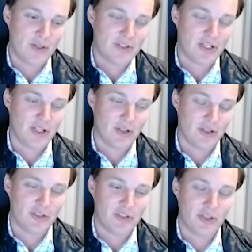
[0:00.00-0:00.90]
is going to
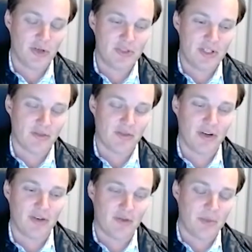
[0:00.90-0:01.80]
look so
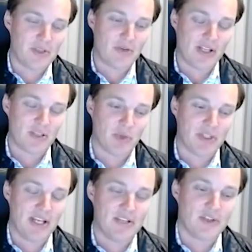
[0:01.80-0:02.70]
different from a
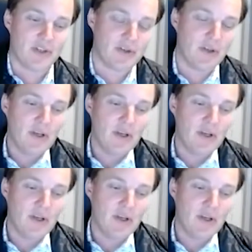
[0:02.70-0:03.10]
transportation